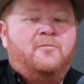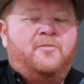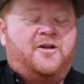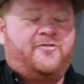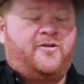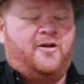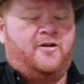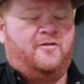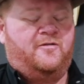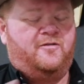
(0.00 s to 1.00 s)
But it's kind
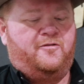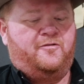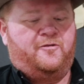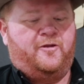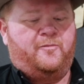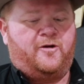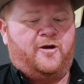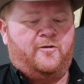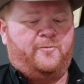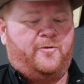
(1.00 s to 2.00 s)
of the Democrat
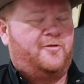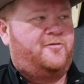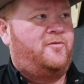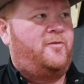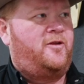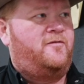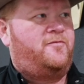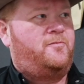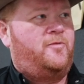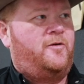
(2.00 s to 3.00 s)
and Republicans. Me have
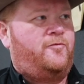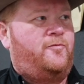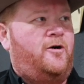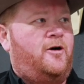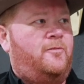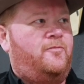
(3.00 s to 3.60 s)
swapped.